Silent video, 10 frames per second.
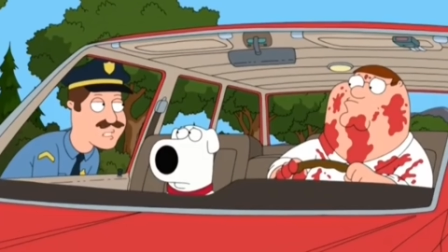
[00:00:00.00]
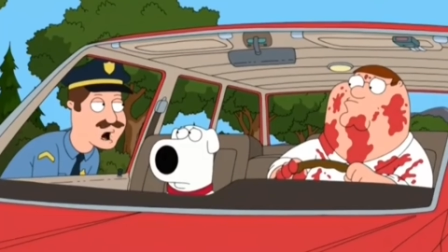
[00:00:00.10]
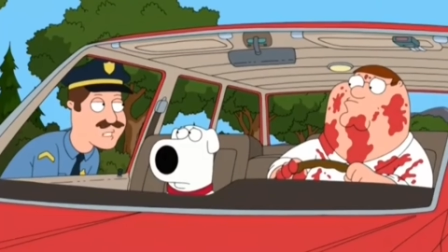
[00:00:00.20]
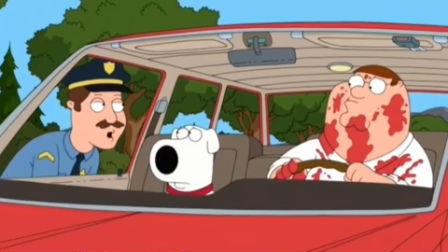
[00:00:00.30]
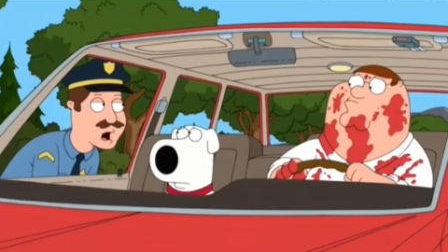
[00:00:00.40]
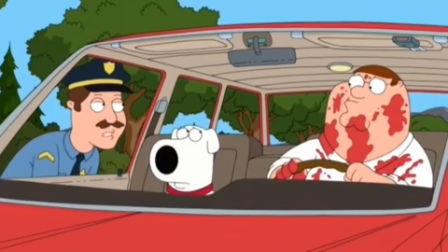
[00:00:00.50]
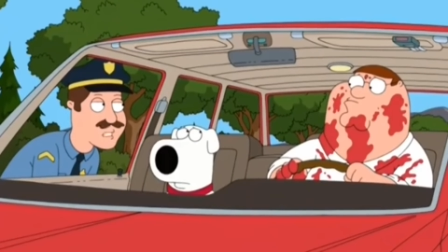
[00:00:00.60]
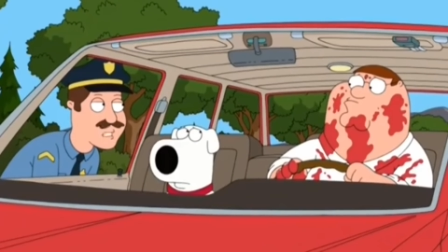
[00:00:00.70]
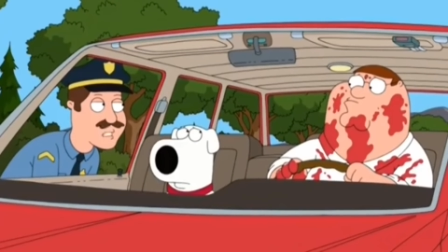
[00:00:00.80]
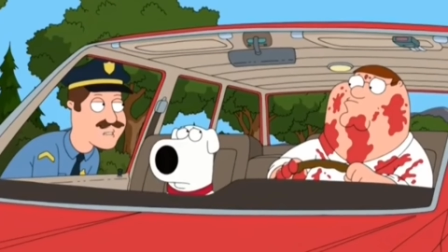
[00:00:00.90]
He's got
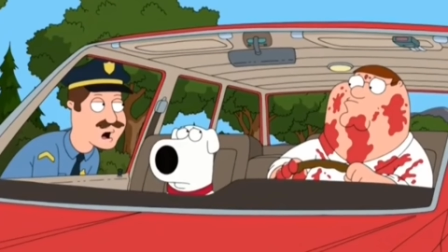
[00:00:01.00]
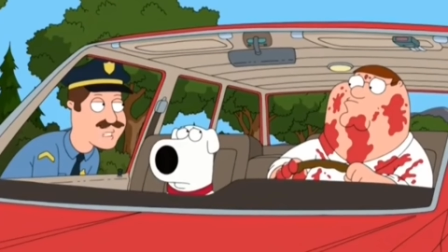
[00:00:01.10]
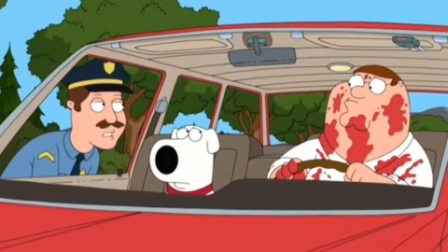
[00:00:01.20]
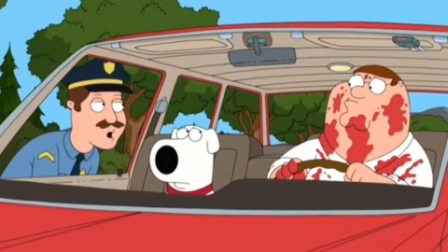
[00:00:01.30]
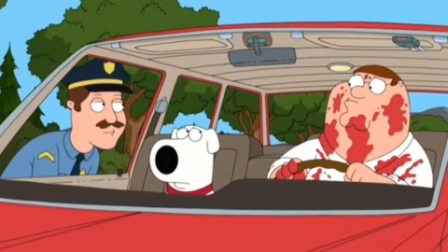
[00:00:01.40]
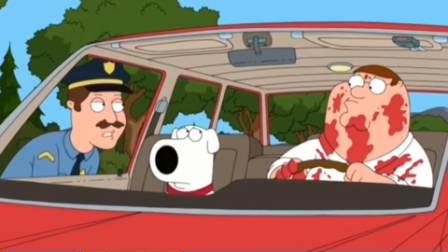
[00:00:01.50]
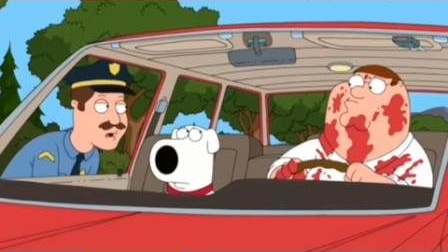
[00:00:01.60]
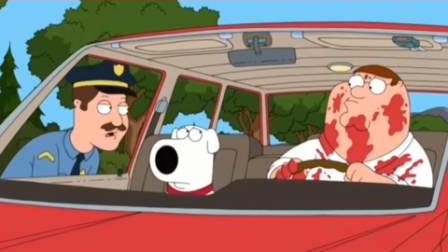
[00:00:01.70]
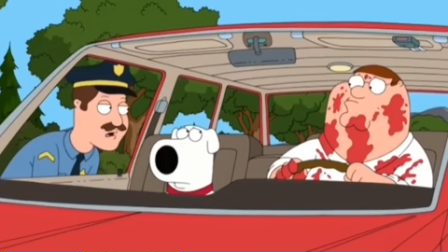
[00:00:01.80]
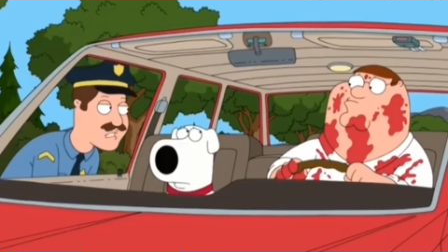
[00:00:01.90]
scratches on his face and arms.
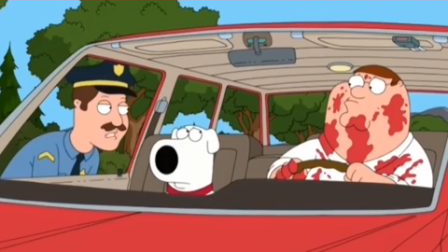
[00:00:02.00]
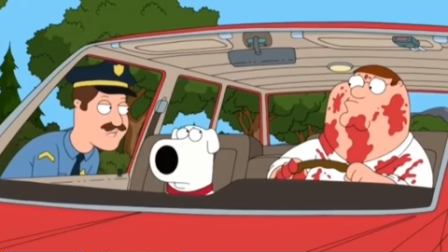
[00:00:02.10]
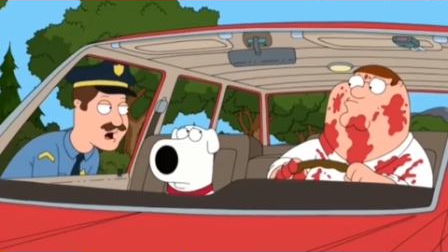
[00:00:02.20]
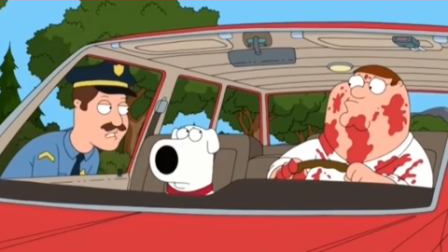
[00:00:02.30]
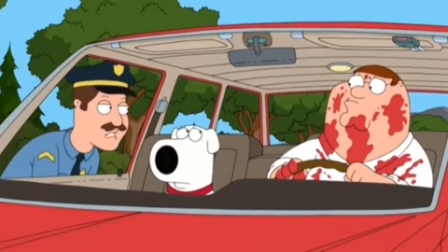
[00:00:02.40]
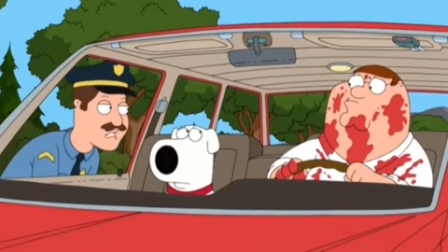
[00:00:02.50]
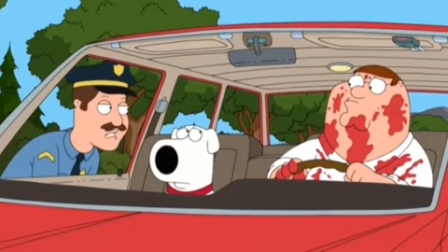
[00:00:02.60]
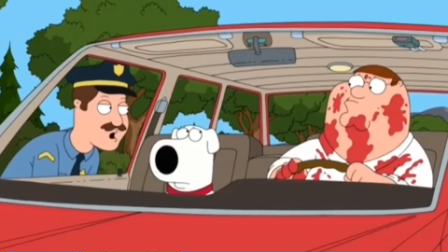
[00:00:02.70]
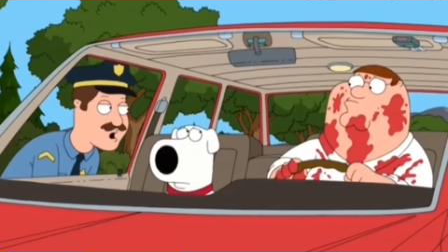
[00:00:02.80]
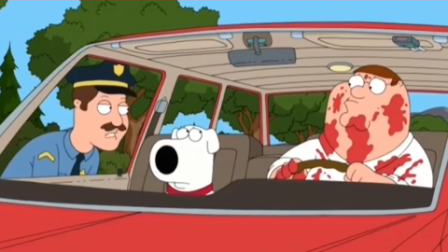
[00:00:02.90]
There's a blood-soaked
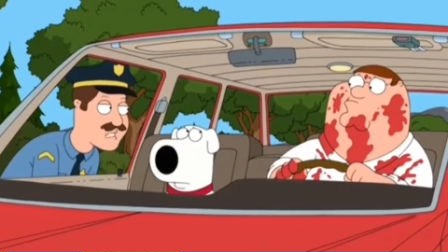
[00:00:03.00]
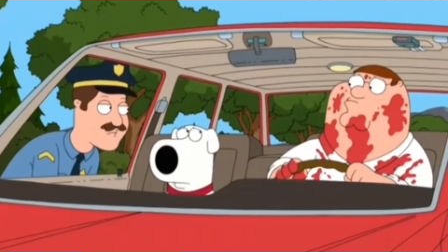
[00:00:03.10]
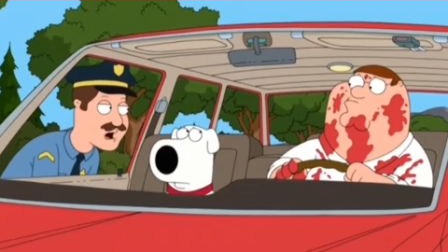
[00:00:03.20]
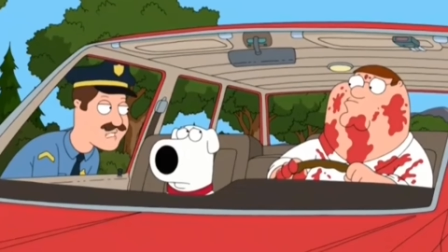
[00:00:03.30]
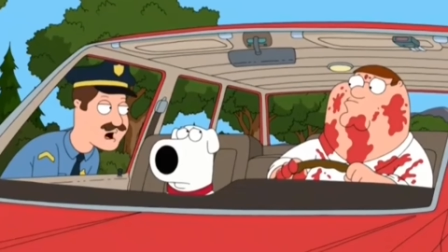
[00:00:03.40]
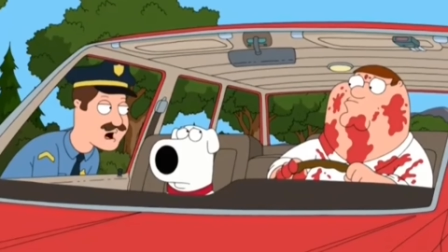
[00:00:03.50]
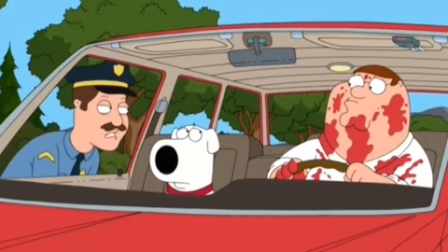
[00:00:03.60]
corpse in the back seat.